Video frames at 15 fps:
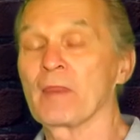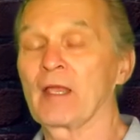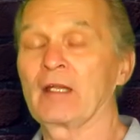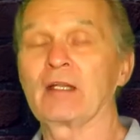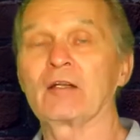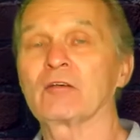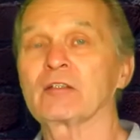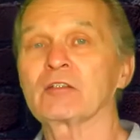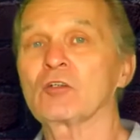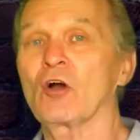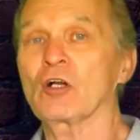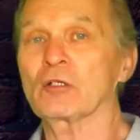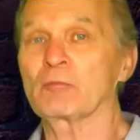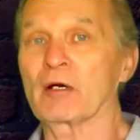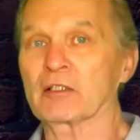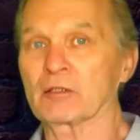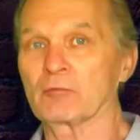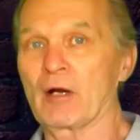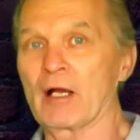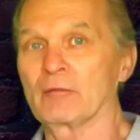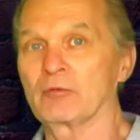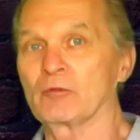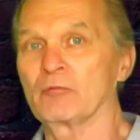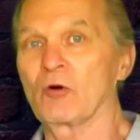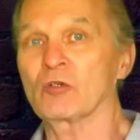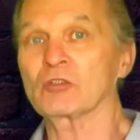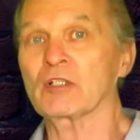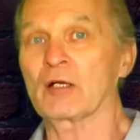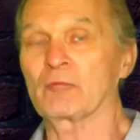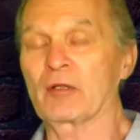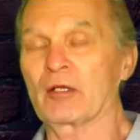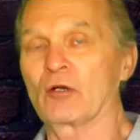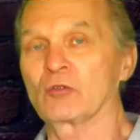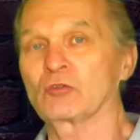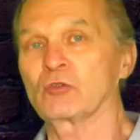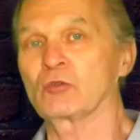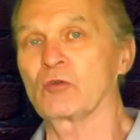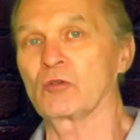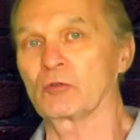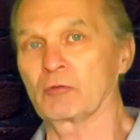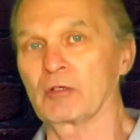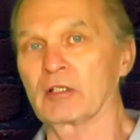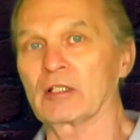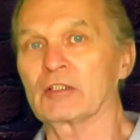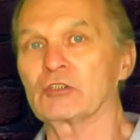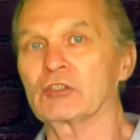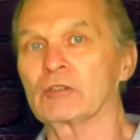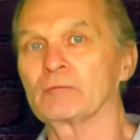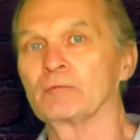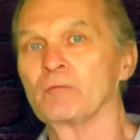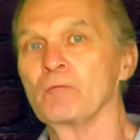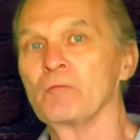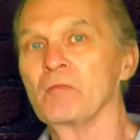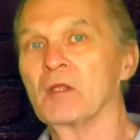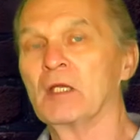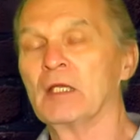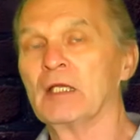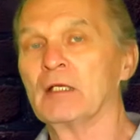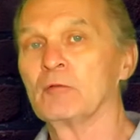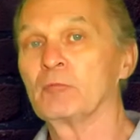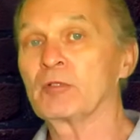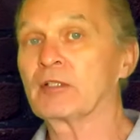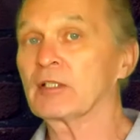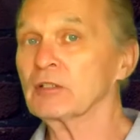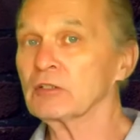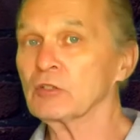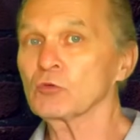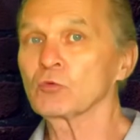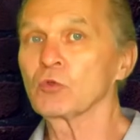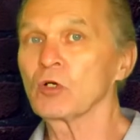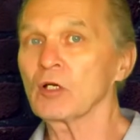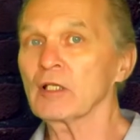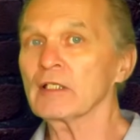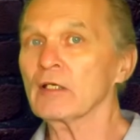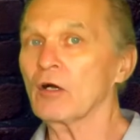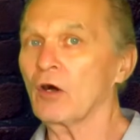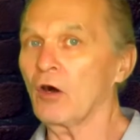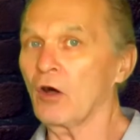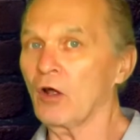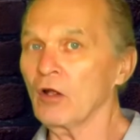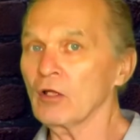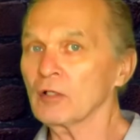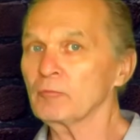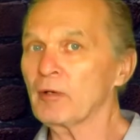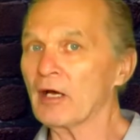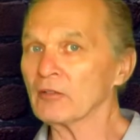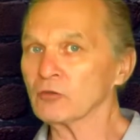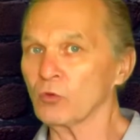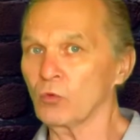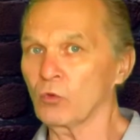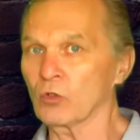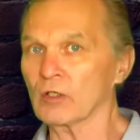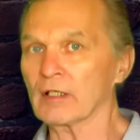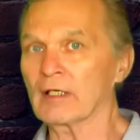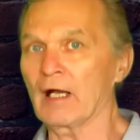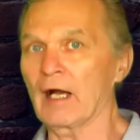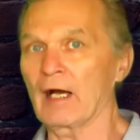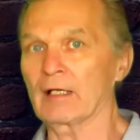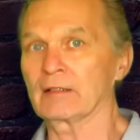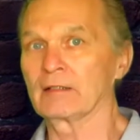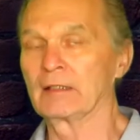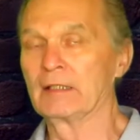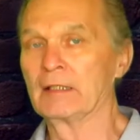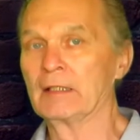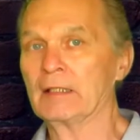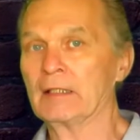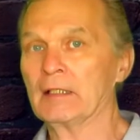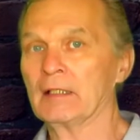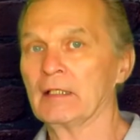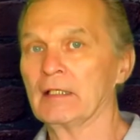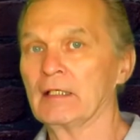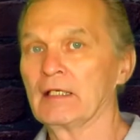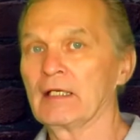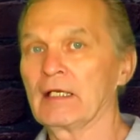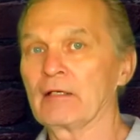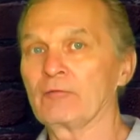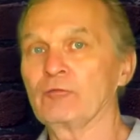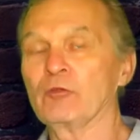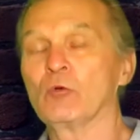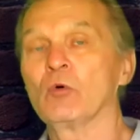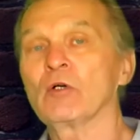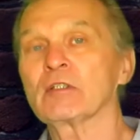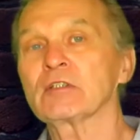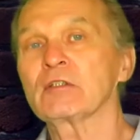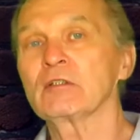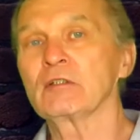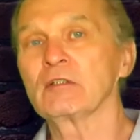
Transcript: and they only talk about the Bible. Most time they go to their religion. But this is really all about the Word of God. If you want,